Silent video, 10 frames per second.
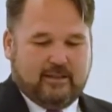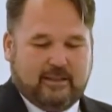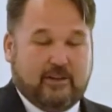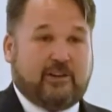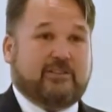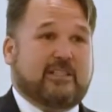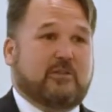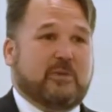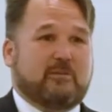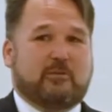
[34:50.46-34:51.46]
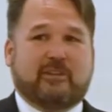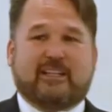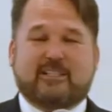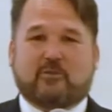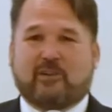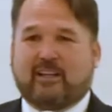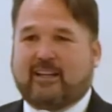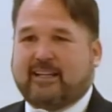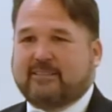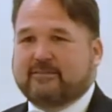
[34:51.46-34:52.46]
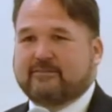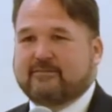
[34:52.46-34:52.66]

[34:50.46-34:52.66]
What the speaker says: I don't tell people that story a lot.